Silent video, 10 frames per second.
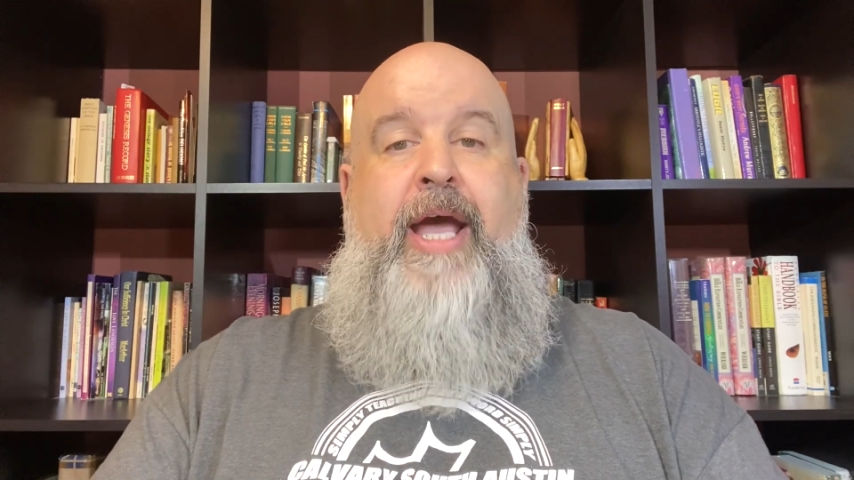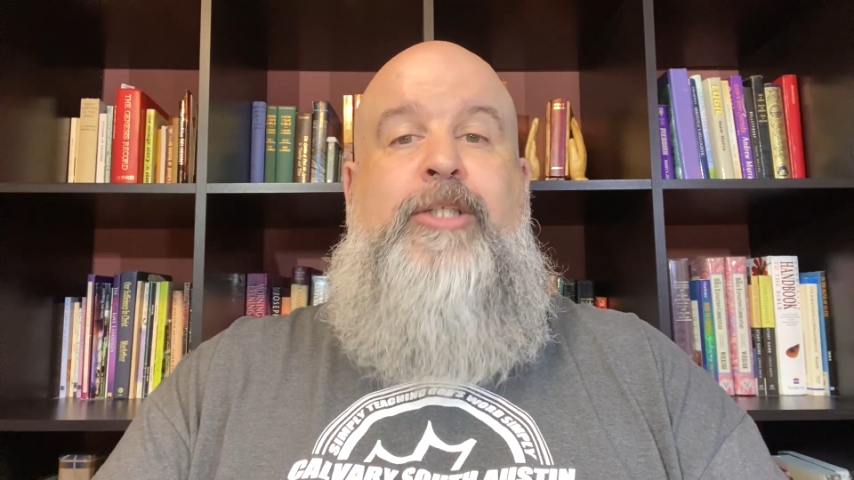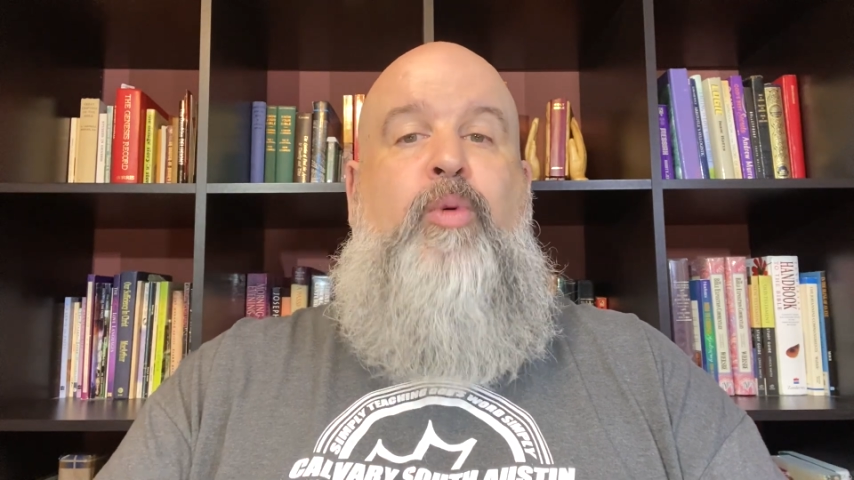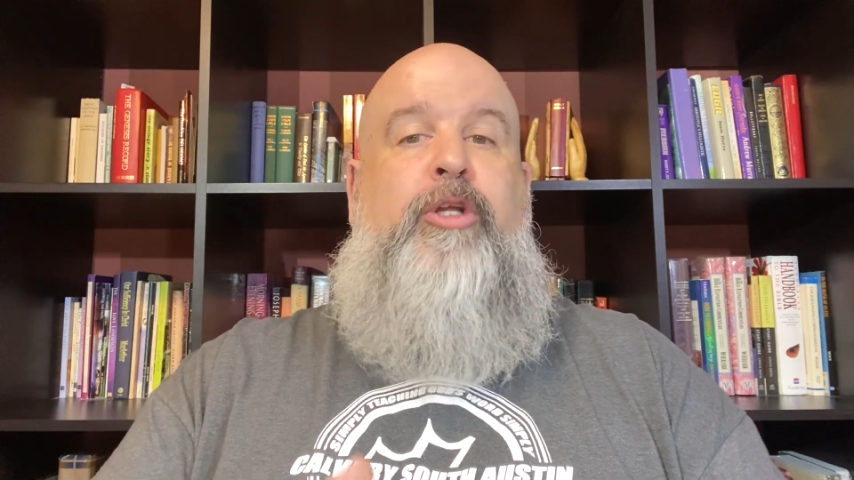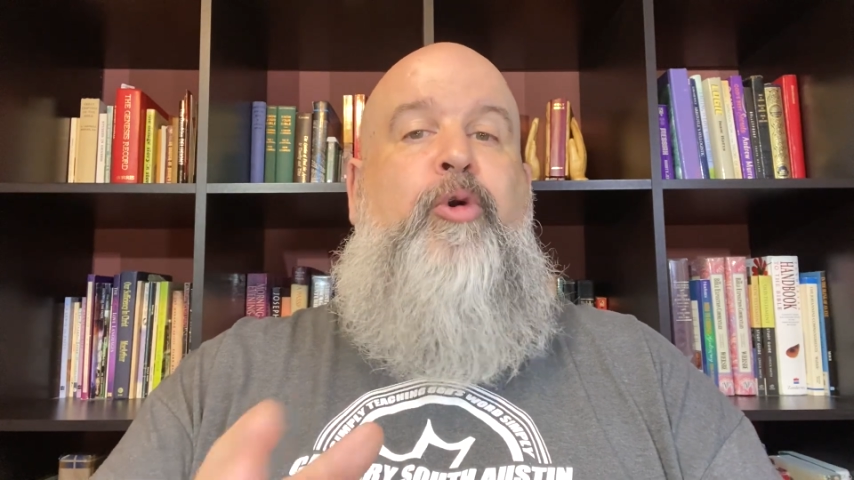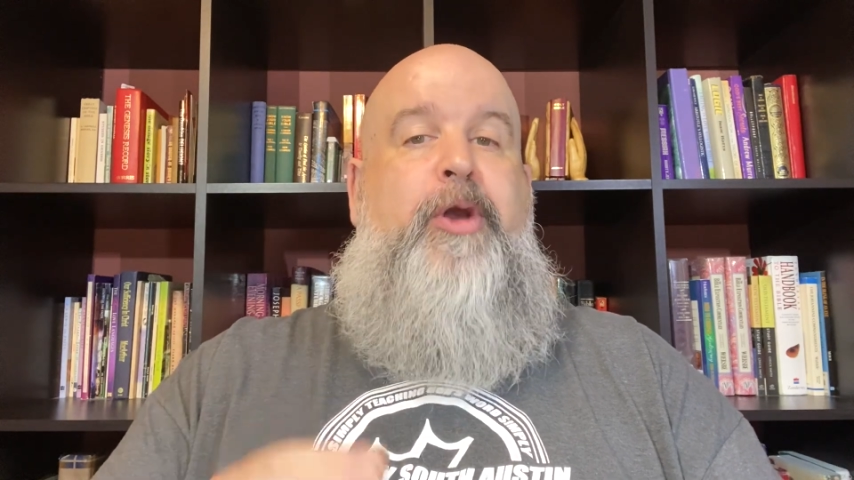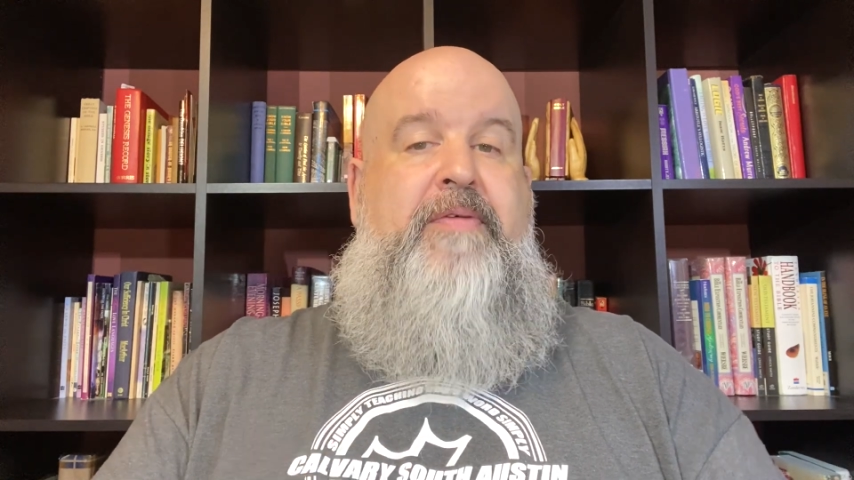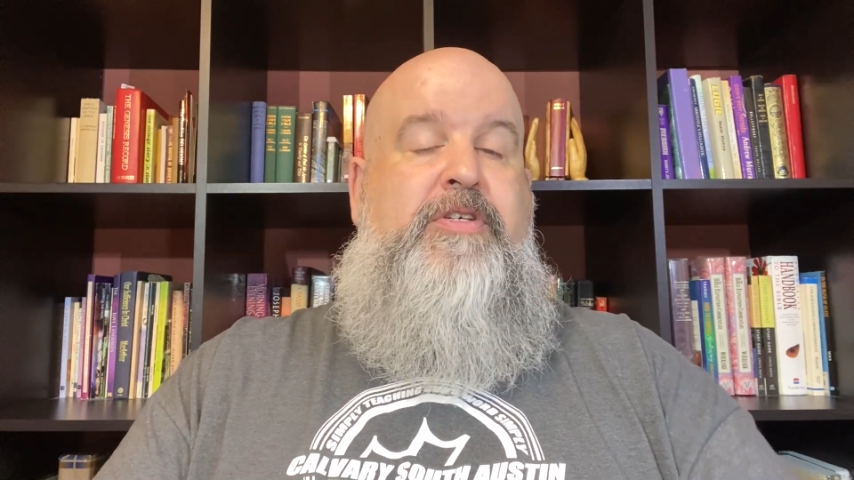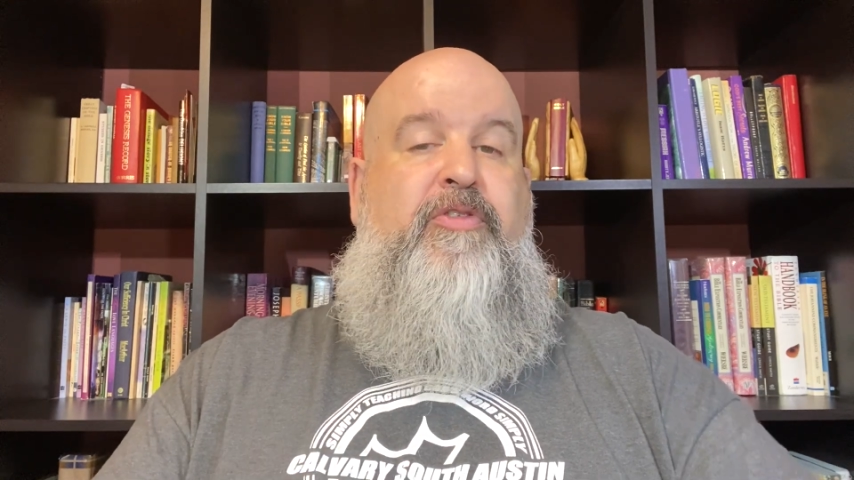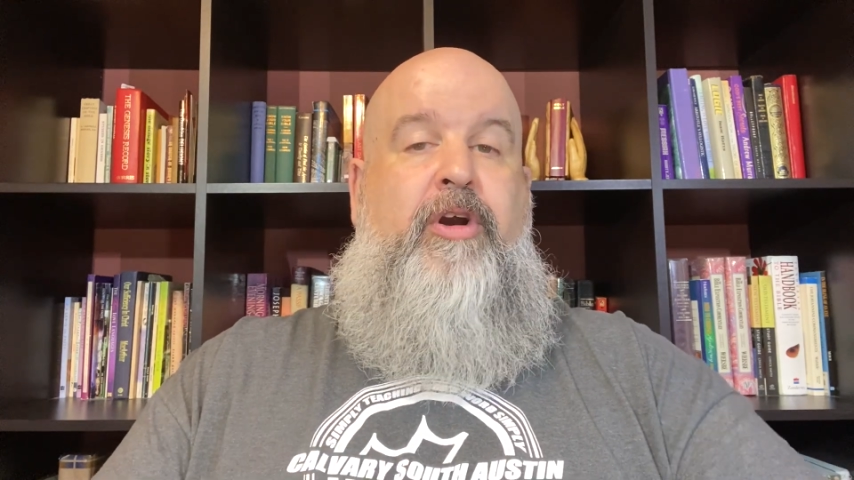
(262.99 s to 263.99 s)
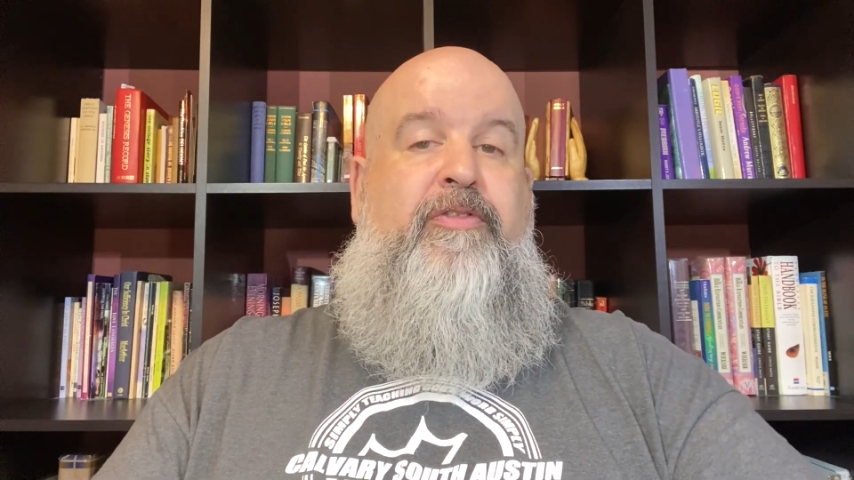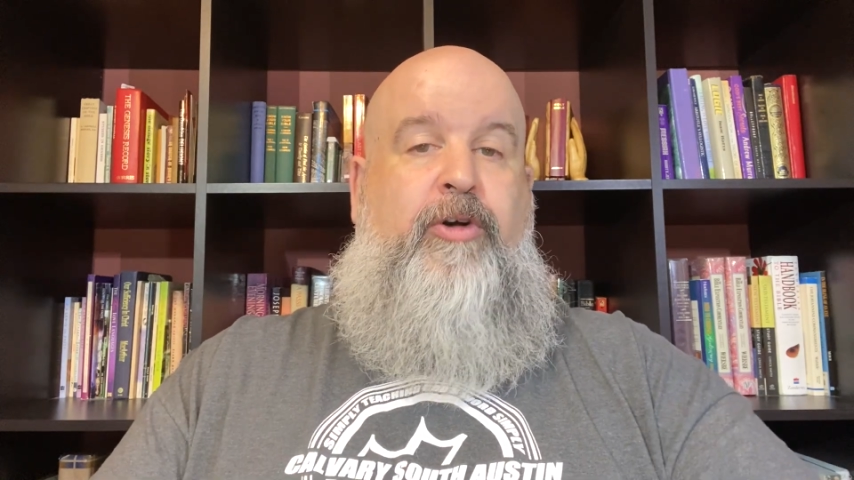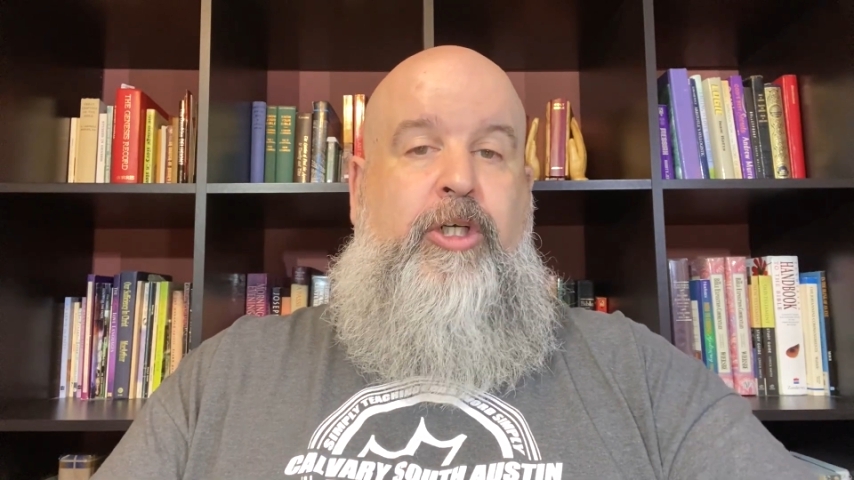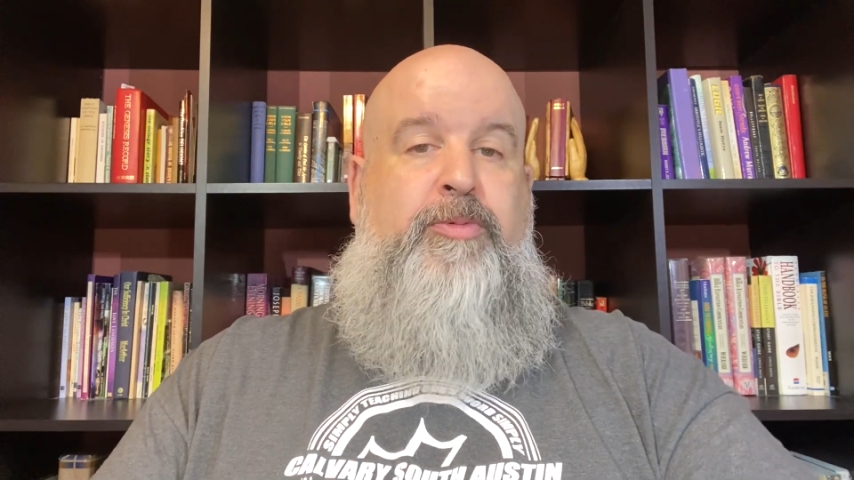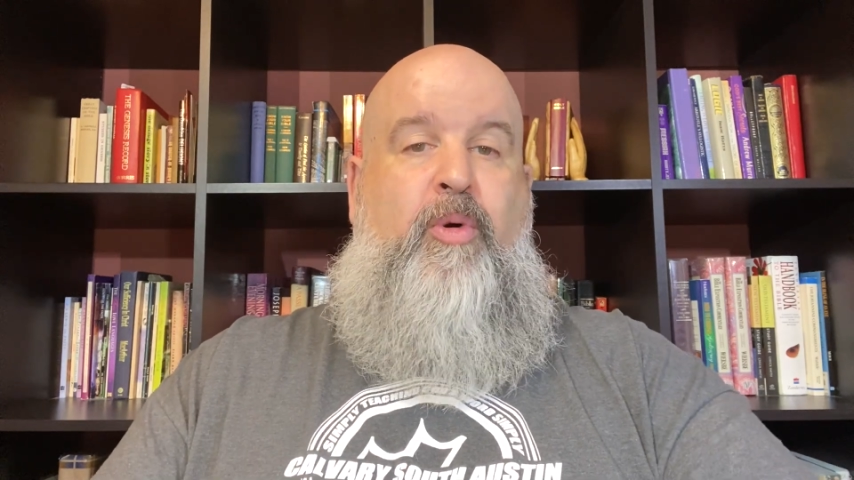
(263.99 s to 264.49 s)
as one grieves for a
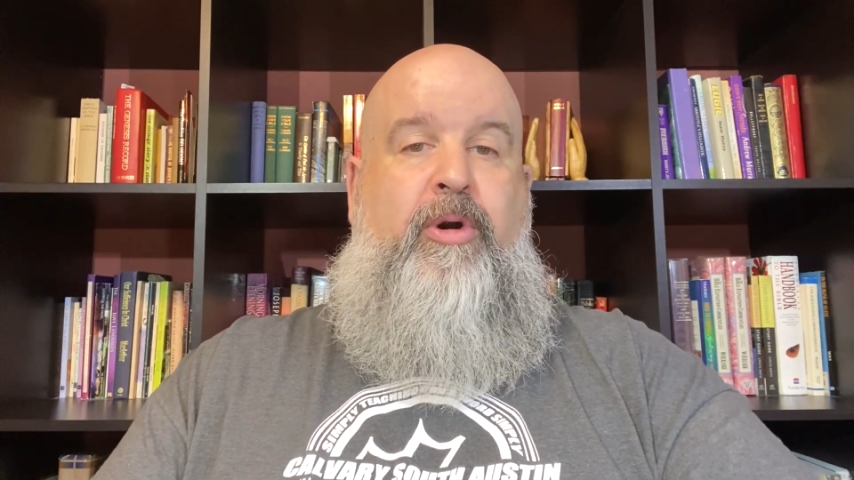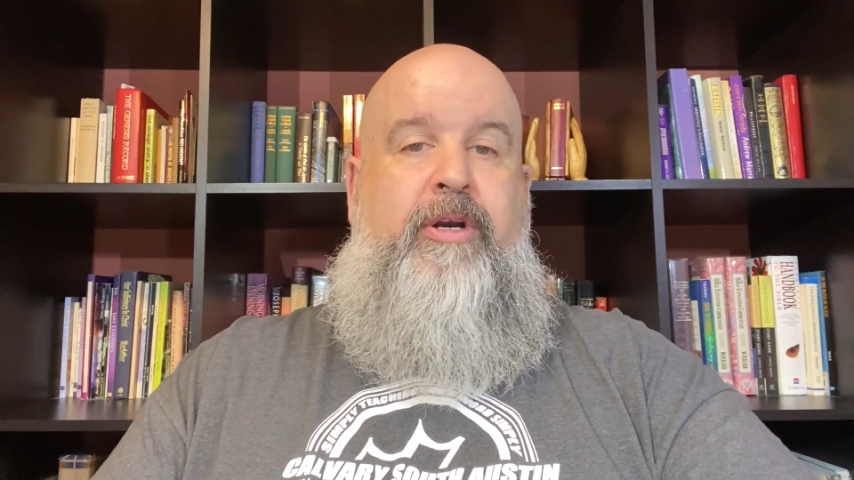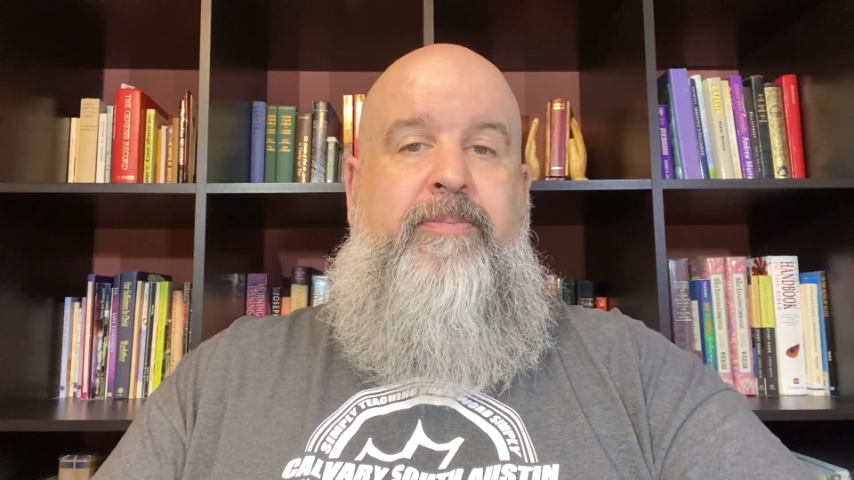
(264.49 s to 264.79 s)
firstborn."